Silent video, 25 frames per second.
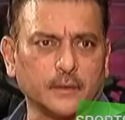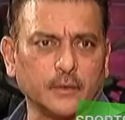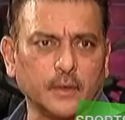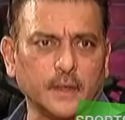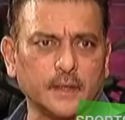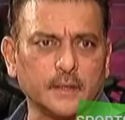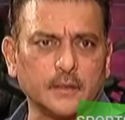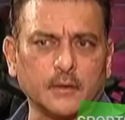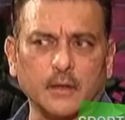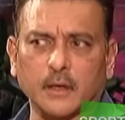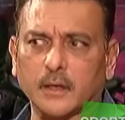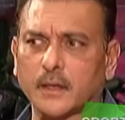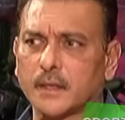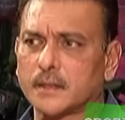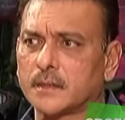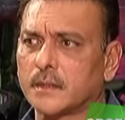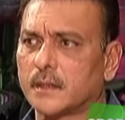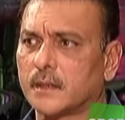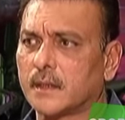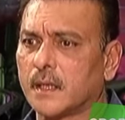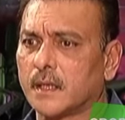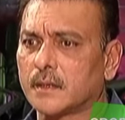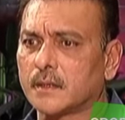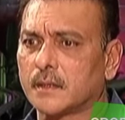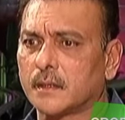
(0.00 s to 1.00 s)
You know, as long as
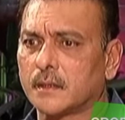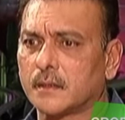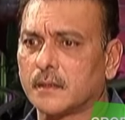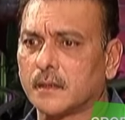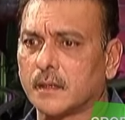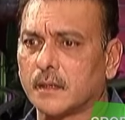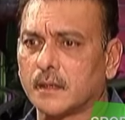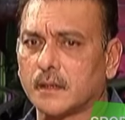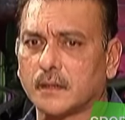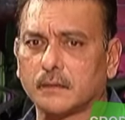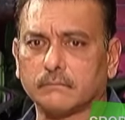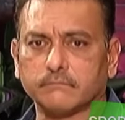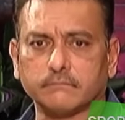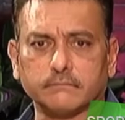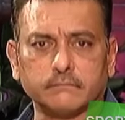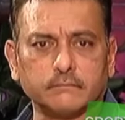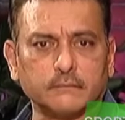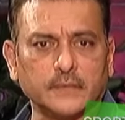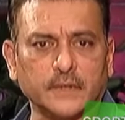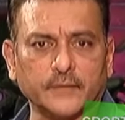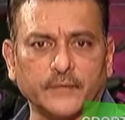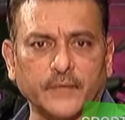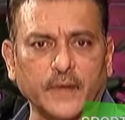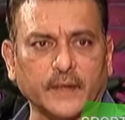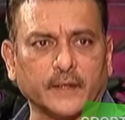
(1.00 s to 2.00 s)
it doesn't uh,
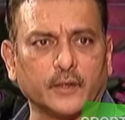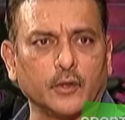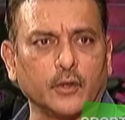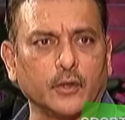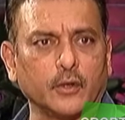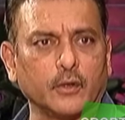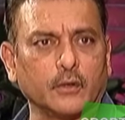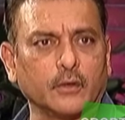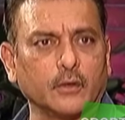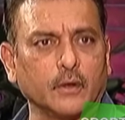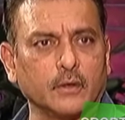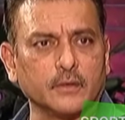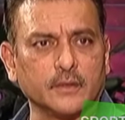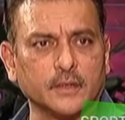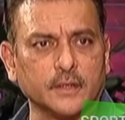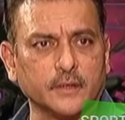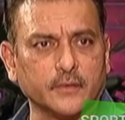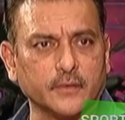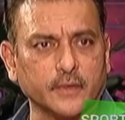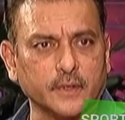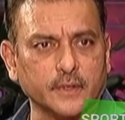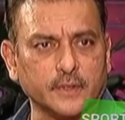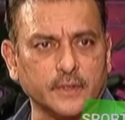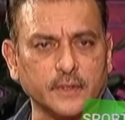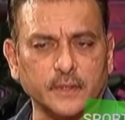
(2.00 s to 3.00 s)
affect your
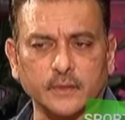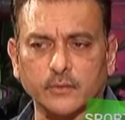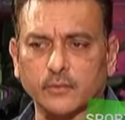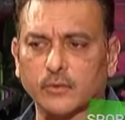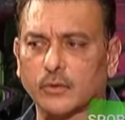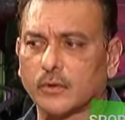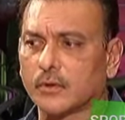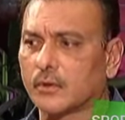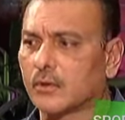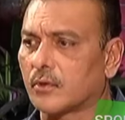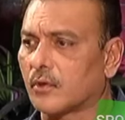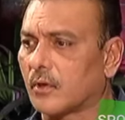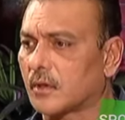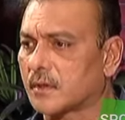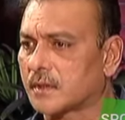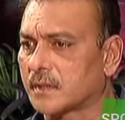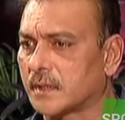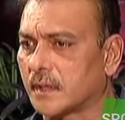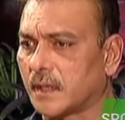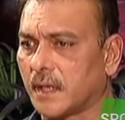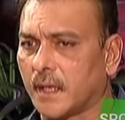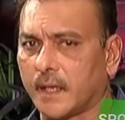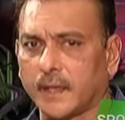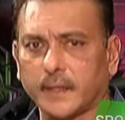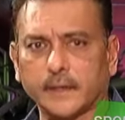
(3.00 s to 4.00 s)
concentration, you don't cross
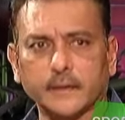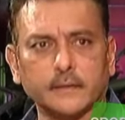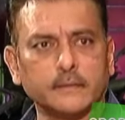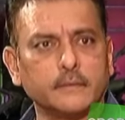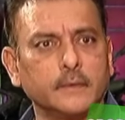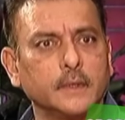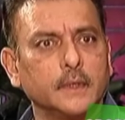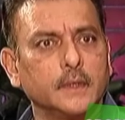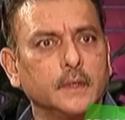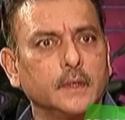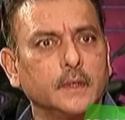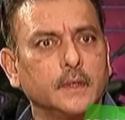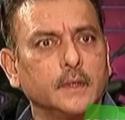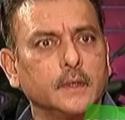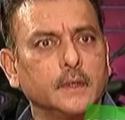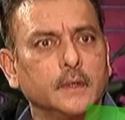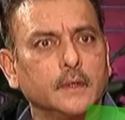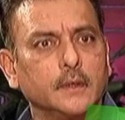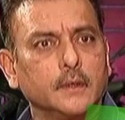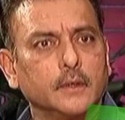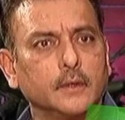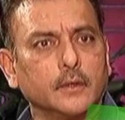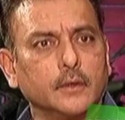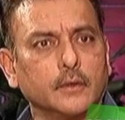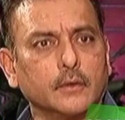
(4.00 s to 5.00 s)
the line,
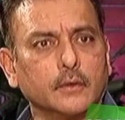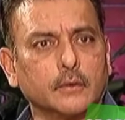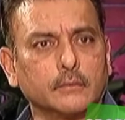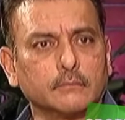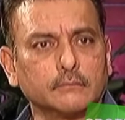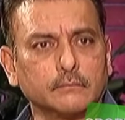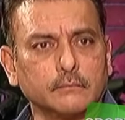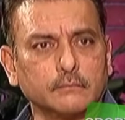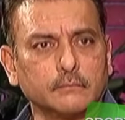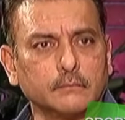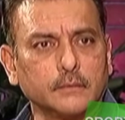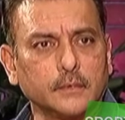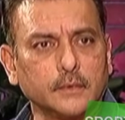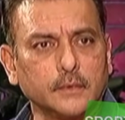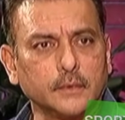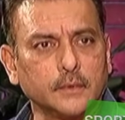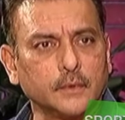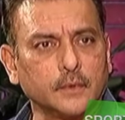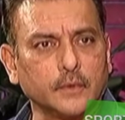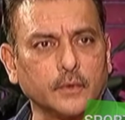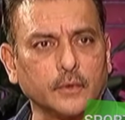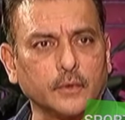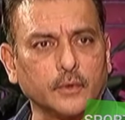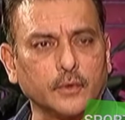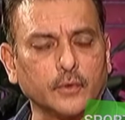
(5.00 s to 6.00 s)
you know,
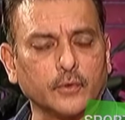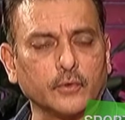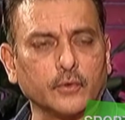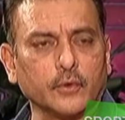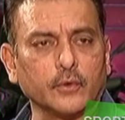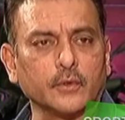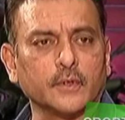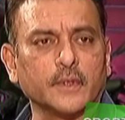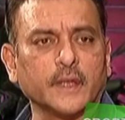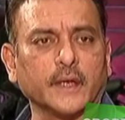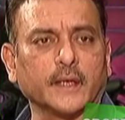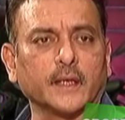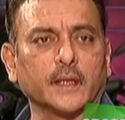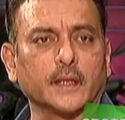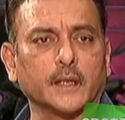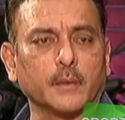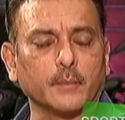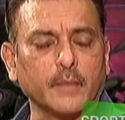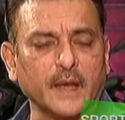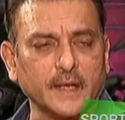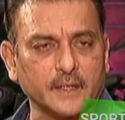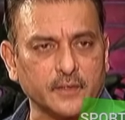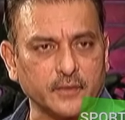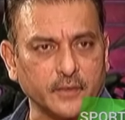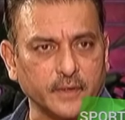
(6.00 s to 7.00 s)
you know, you don't tickle the
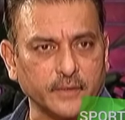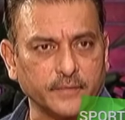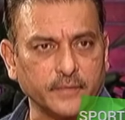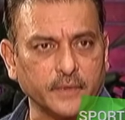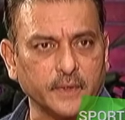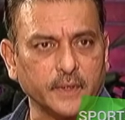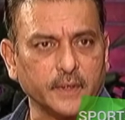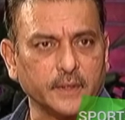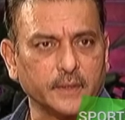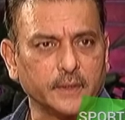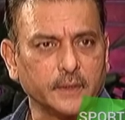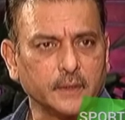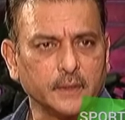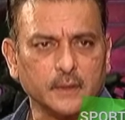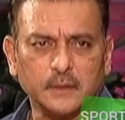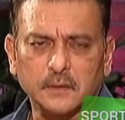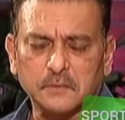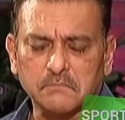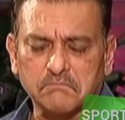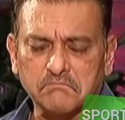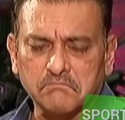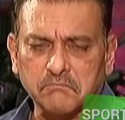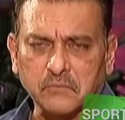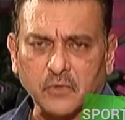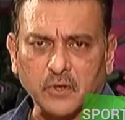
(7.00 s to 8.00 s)
match referee.
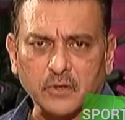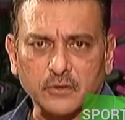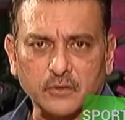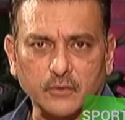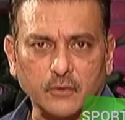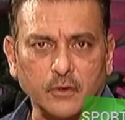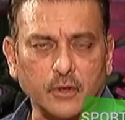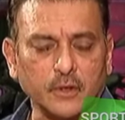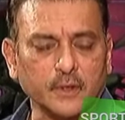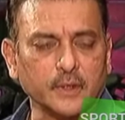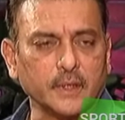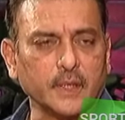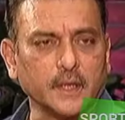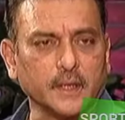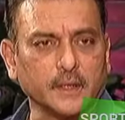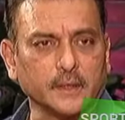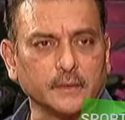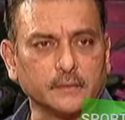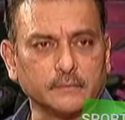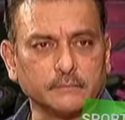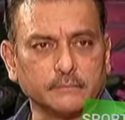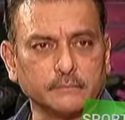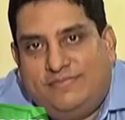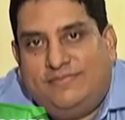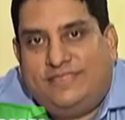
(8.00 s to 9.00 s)
What's wrong in that?
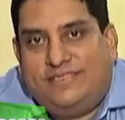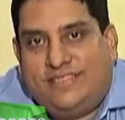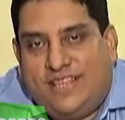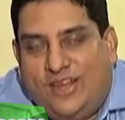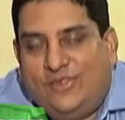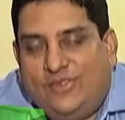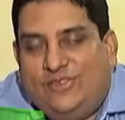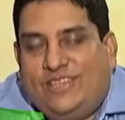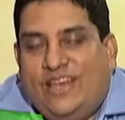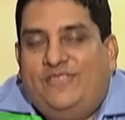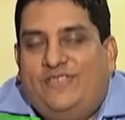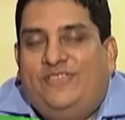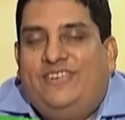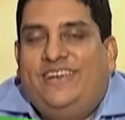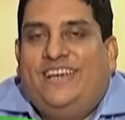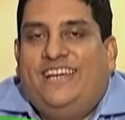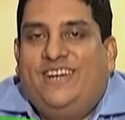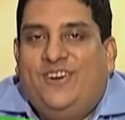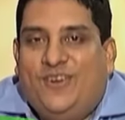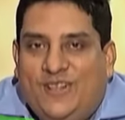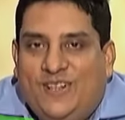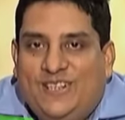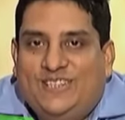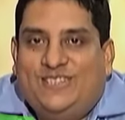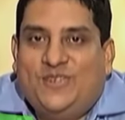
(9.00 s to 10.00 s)
South Africa
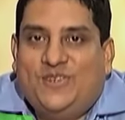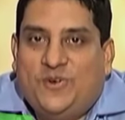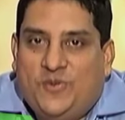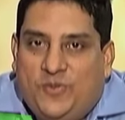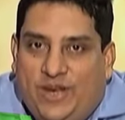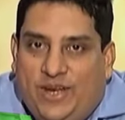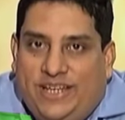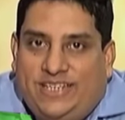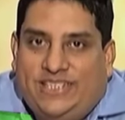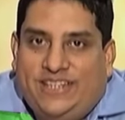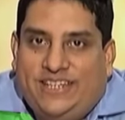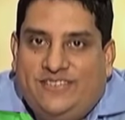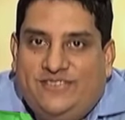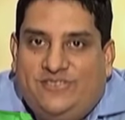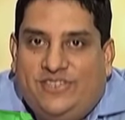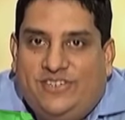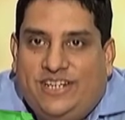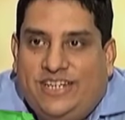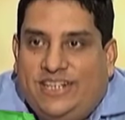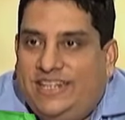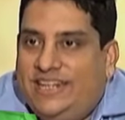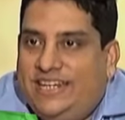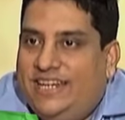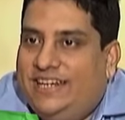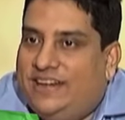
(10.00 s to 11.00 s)
also waiting for
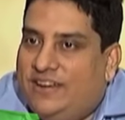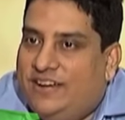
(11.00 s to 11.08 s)
India.